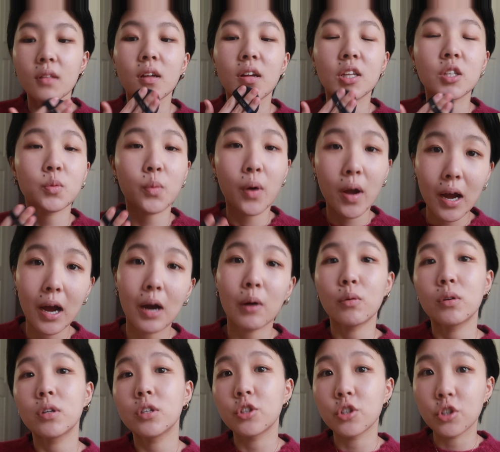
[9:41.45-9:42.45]
That's why I
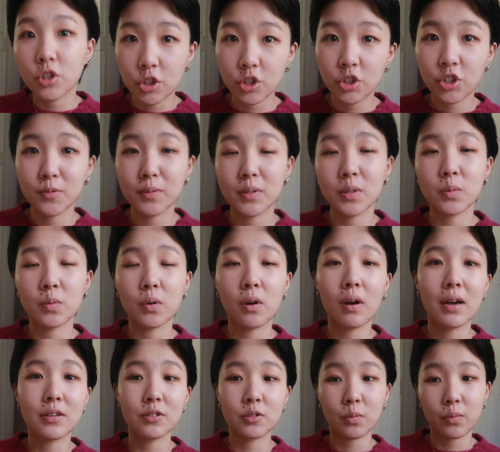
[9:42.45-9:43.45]
want to do YouTube as well,
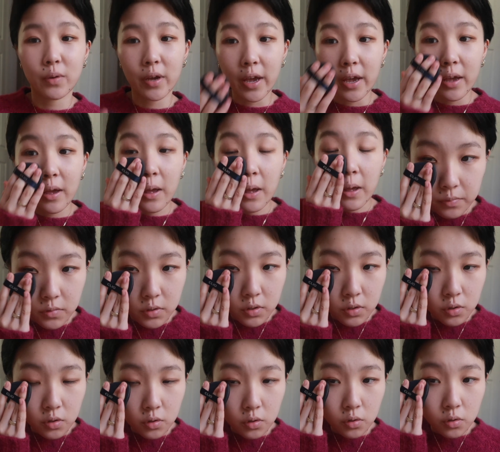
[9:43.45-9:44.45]
as a way
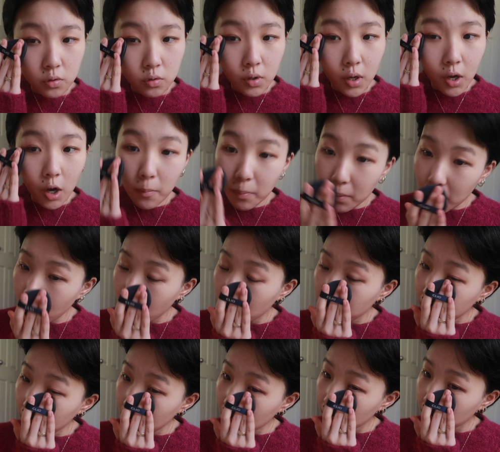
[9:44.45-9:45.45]
to help other
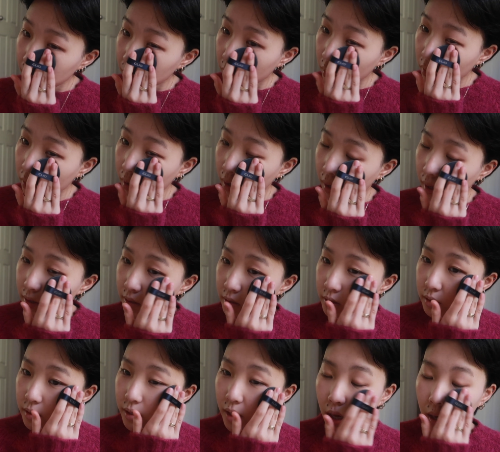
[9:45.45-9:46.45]
people and
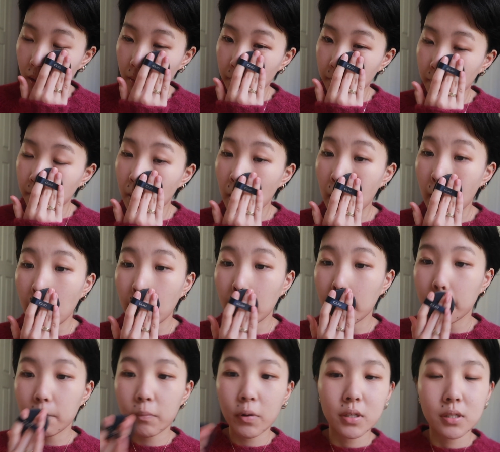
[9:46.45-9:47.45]
yeah,
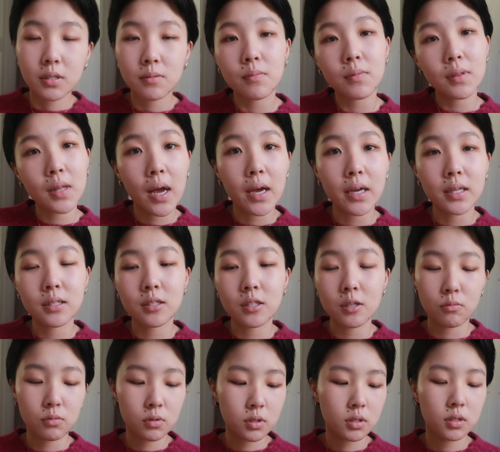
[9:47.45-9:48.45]
bring some light in
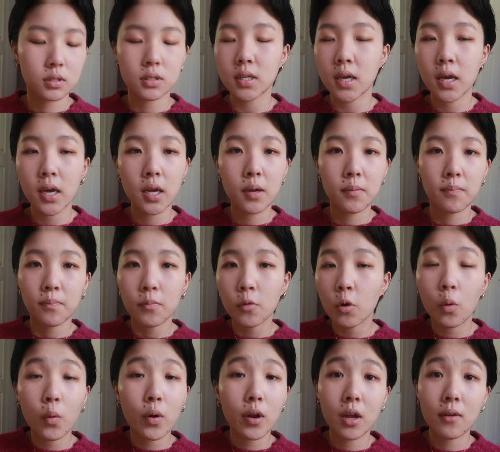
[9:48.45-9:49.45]
someone's day
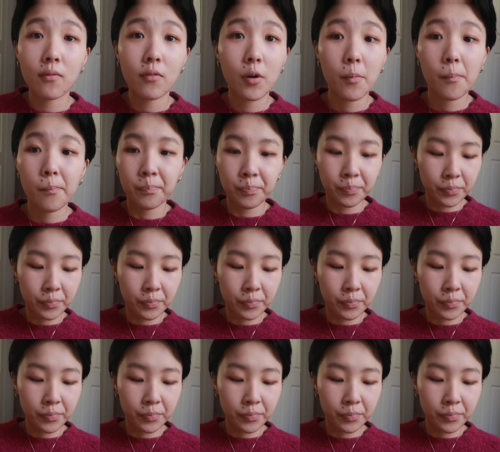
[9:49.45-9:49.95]
or whatever.